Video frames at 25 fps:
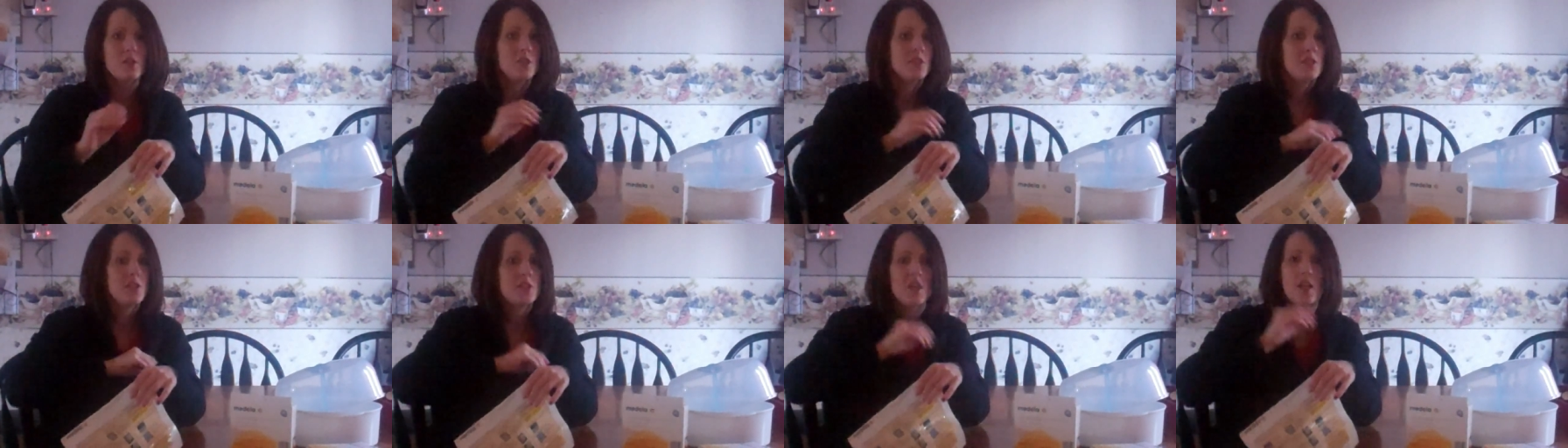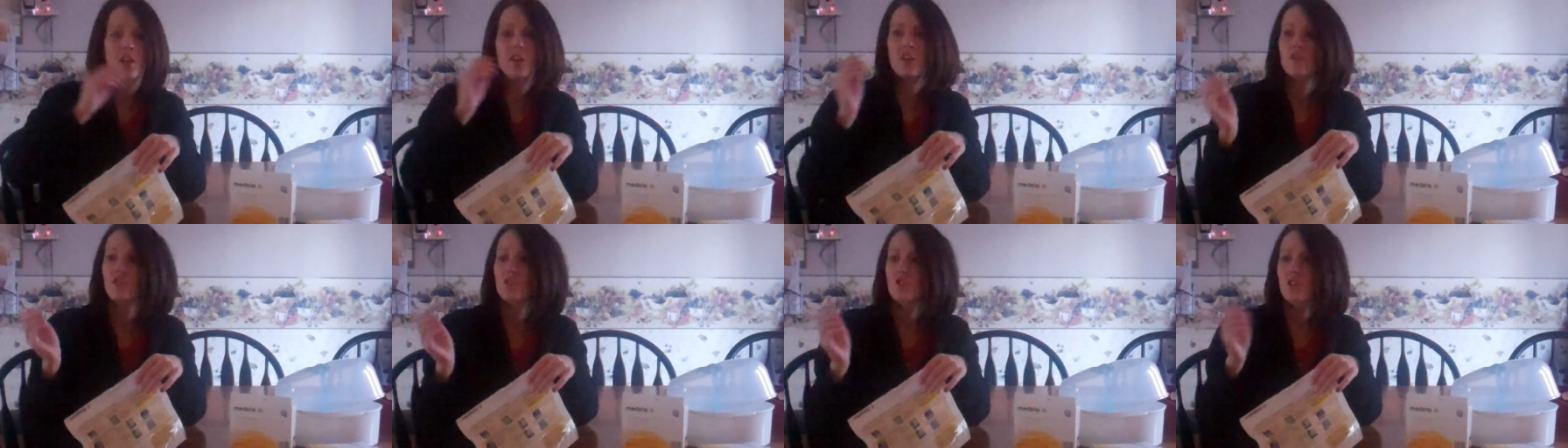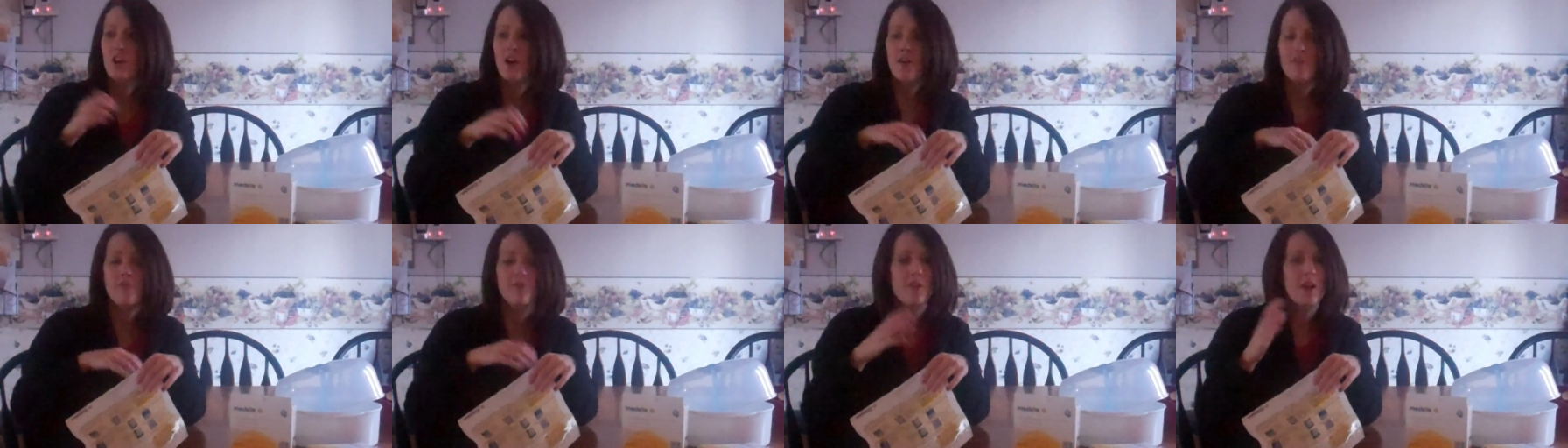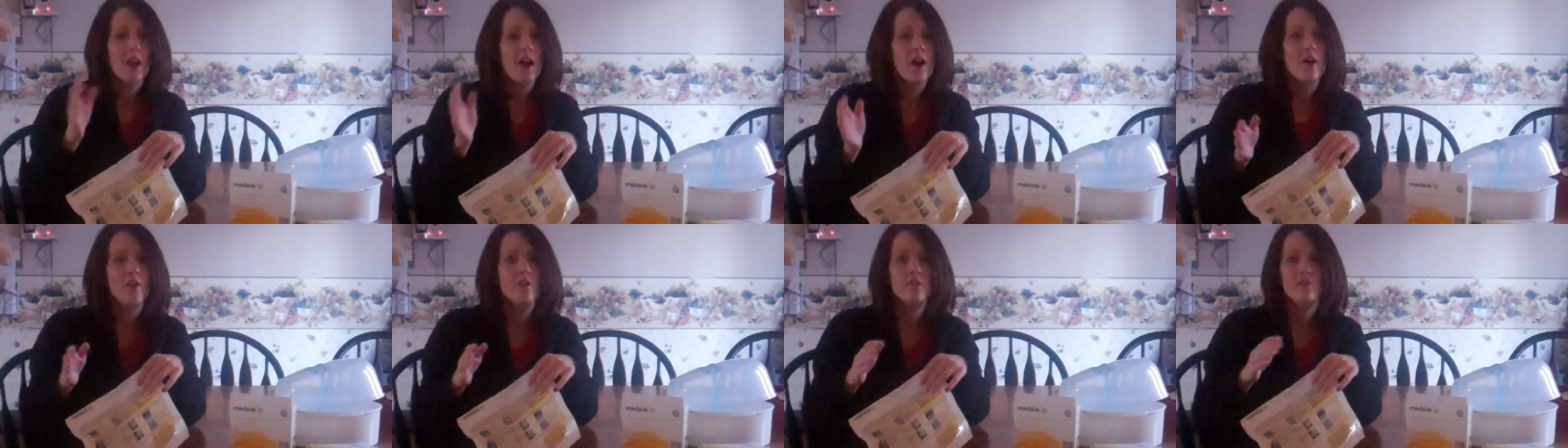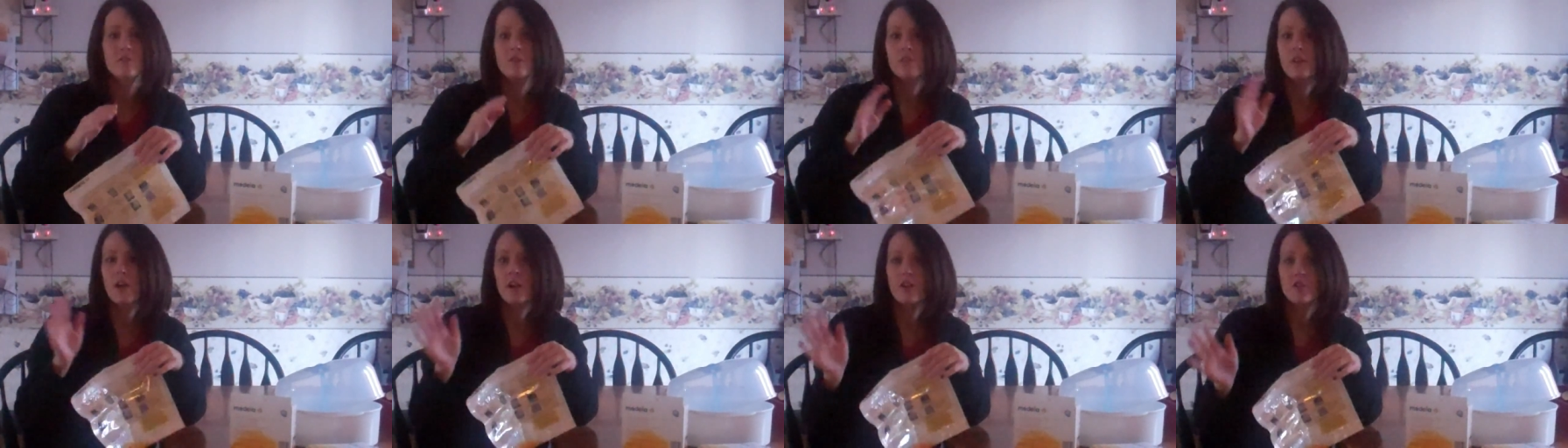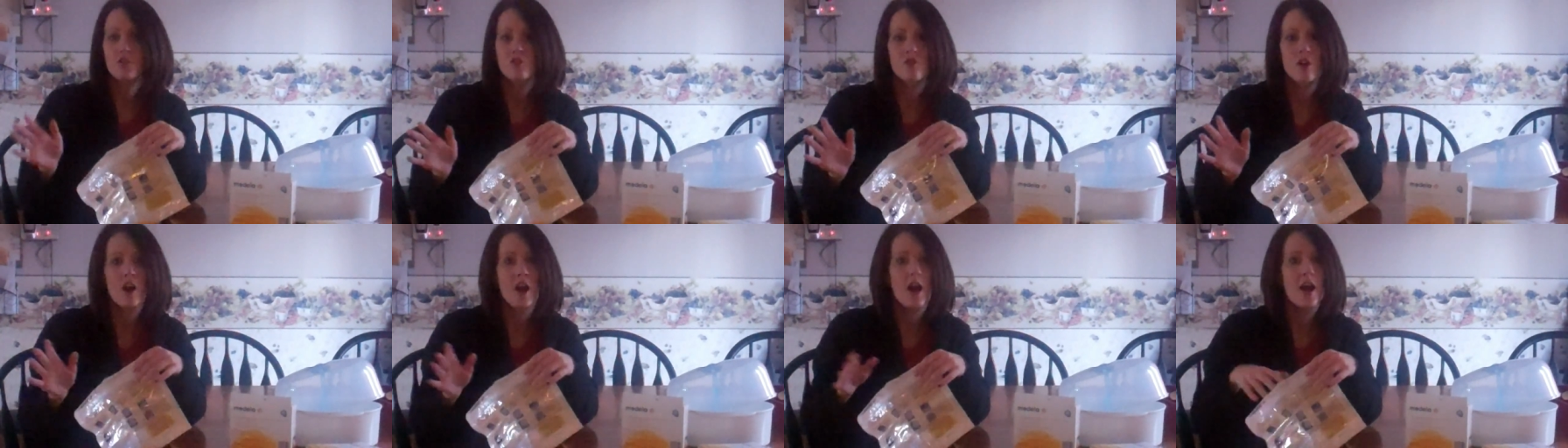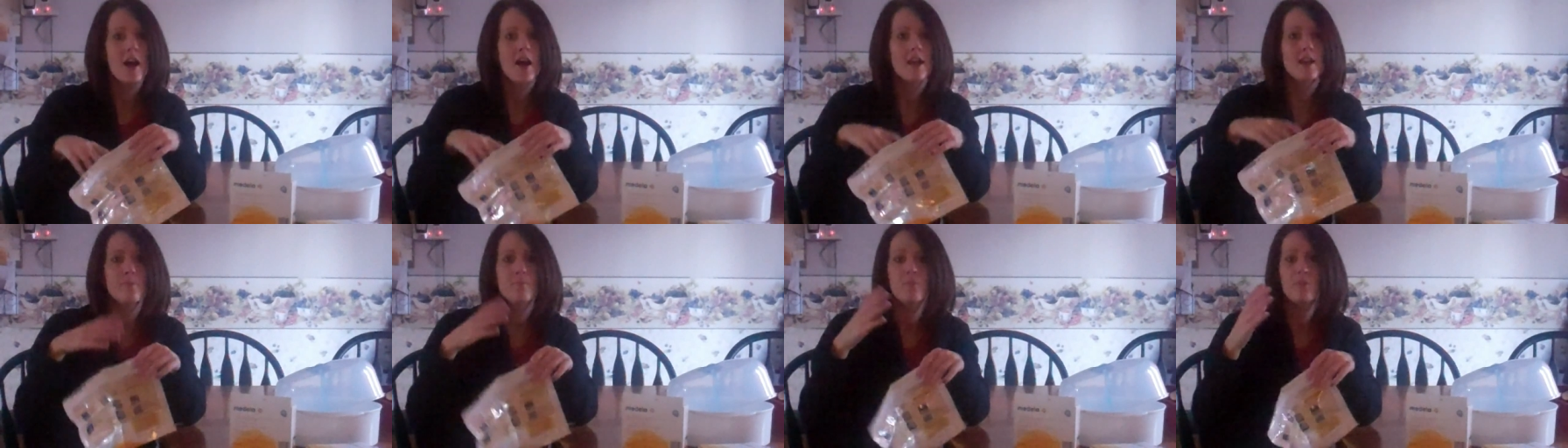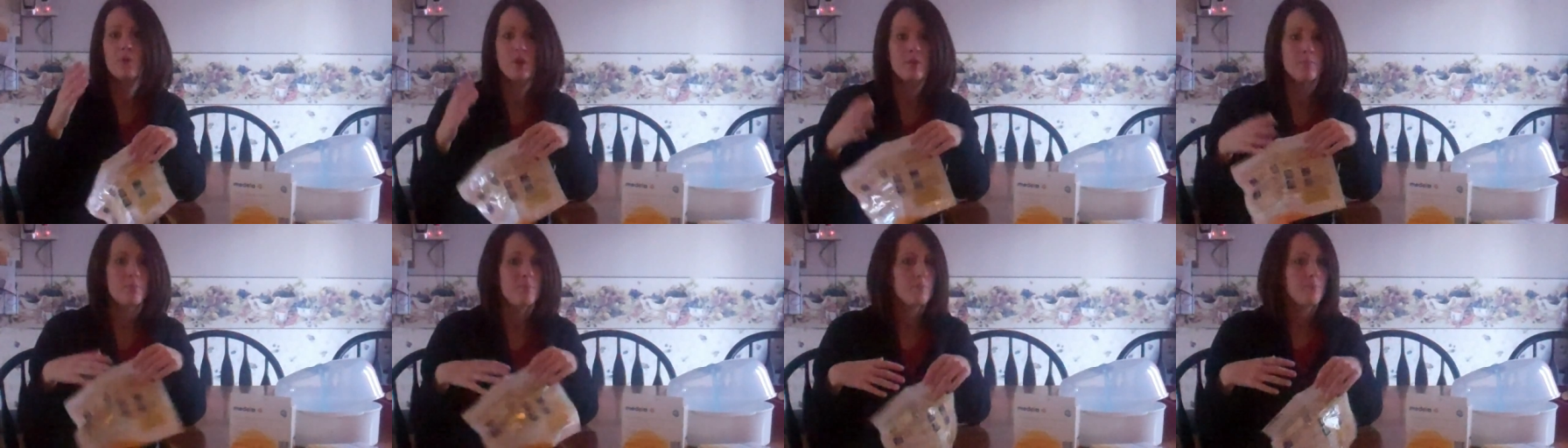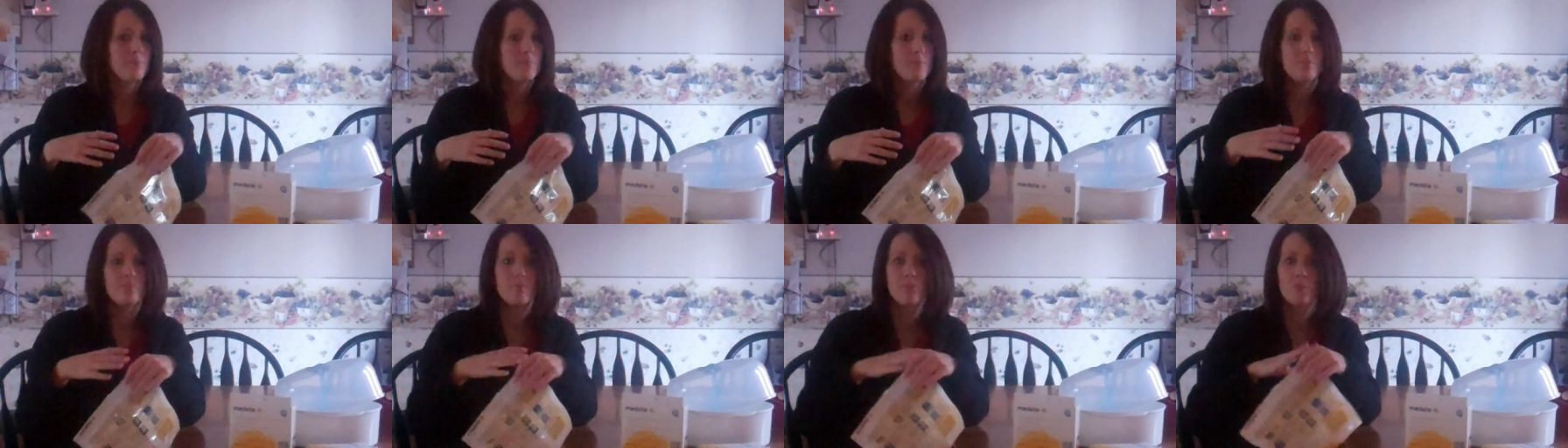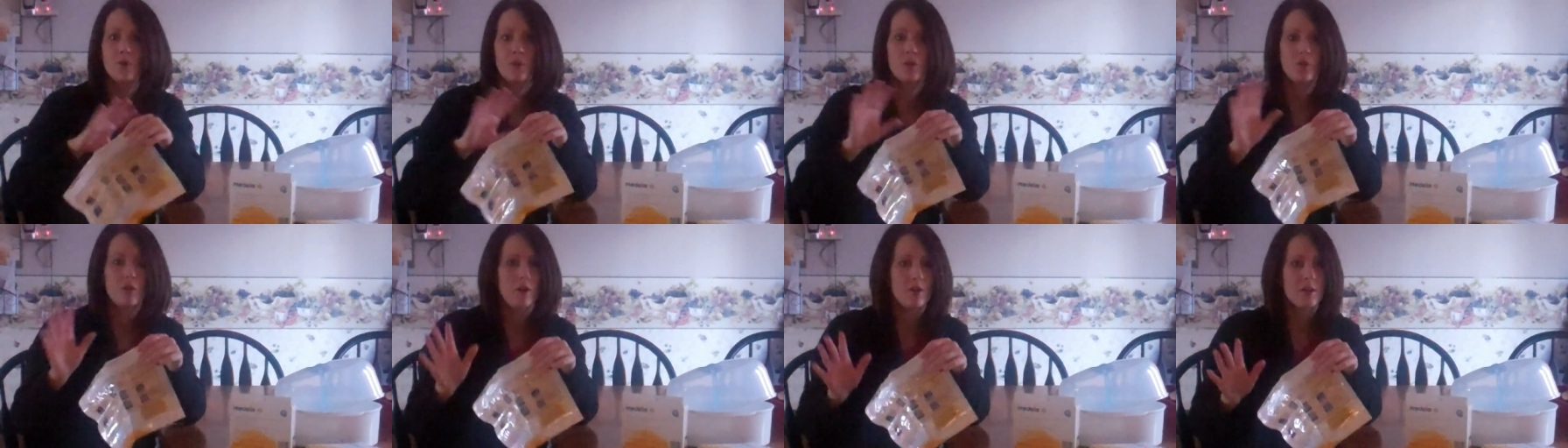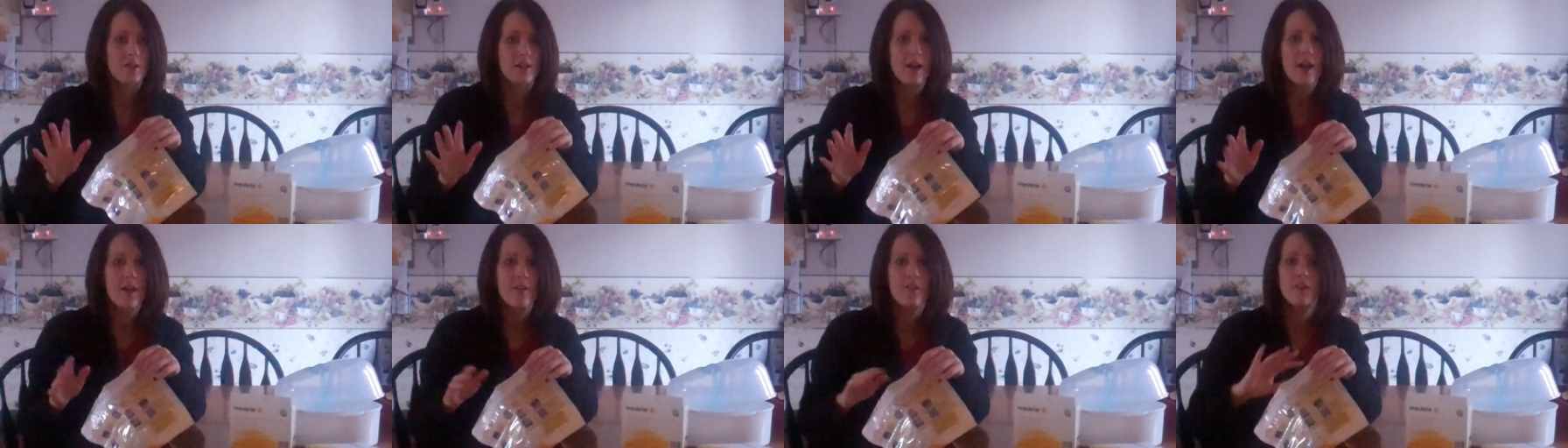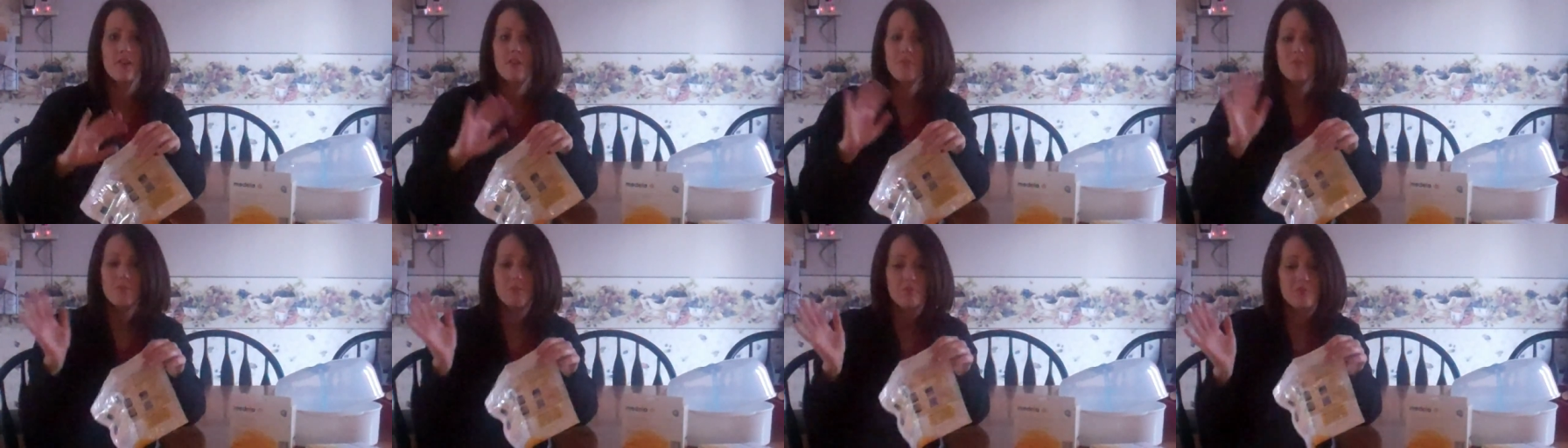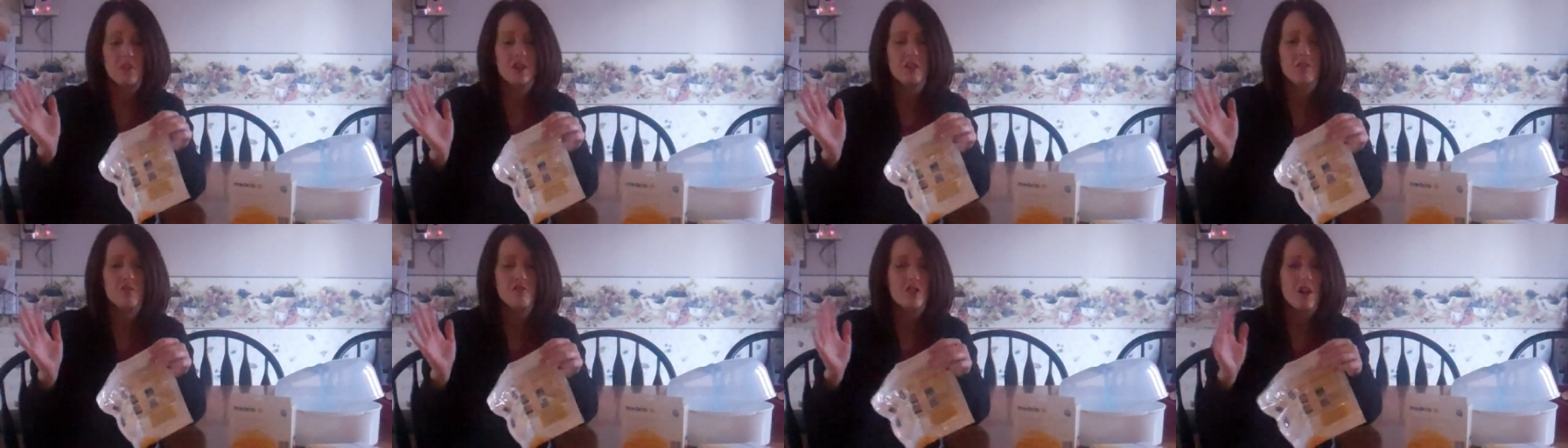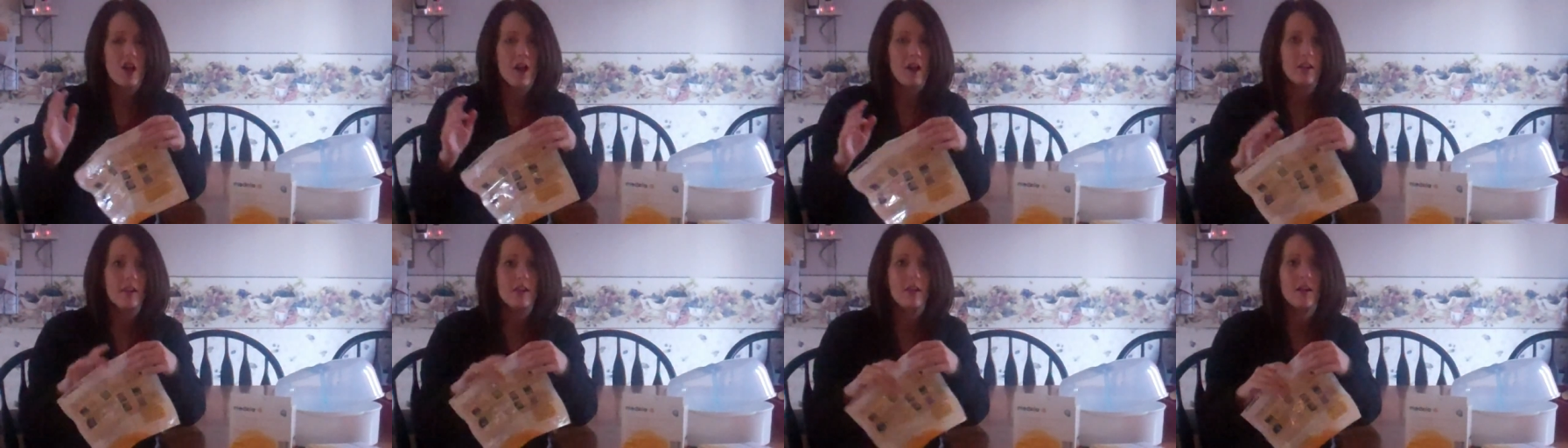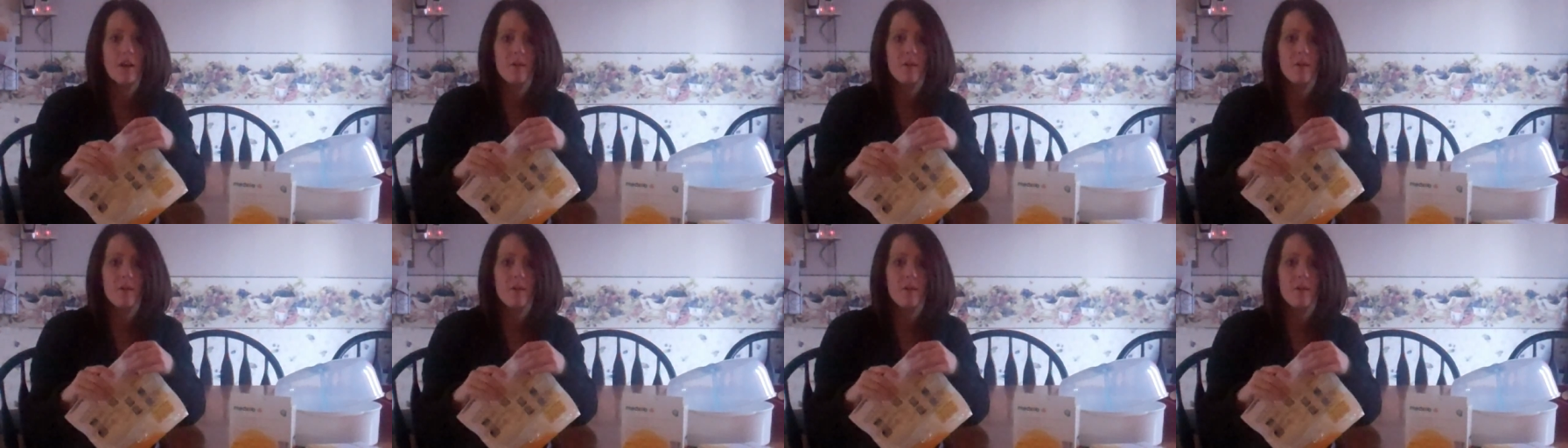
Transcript: you take your stuff out, let it dry, put it all together, then you're done.